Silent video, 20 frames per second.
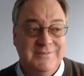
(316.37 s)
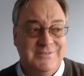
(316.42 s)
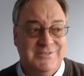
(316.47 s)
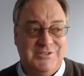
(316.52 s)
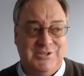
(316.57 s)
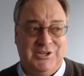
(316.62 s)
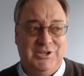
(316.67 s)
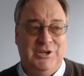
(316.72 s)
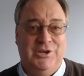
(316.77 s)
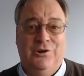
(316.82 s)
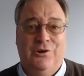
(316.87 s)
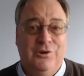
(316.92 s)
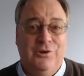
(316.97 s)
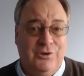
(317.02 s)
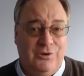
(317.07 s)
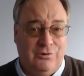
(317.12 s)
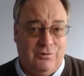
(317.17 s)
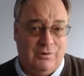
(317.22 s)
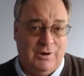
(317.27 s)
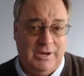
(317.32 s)

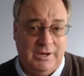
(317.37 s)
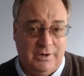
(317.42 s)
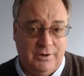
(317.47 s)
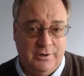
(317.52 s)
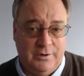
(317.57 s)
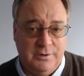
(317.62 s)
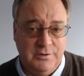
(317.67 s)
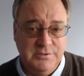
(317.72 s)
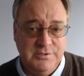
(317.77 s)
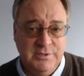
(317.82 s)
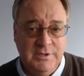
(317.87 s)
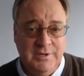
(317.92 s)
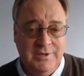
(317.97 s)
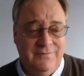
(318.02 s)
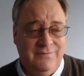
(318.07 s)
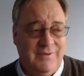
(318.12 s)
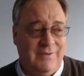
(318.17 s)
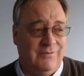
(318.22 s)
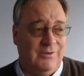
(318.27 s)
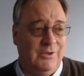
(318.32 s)
Secured creditors,
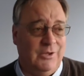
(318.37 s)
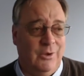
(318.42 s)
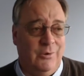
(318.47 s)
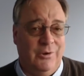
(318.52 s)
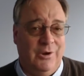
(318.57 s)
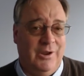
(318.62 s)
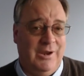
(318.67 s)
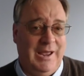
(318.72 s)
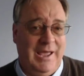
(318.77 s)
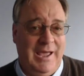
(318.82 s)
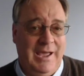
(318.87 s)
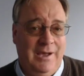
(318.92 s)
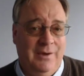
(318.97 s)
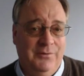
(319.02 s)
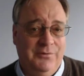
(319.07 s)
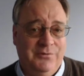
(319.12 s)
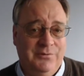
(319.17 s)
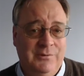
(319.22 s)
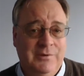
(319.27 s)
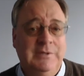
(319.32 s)
if you have a loan on a
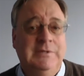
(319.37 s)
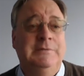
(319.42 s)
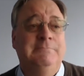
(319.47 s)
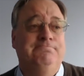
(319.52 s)
house,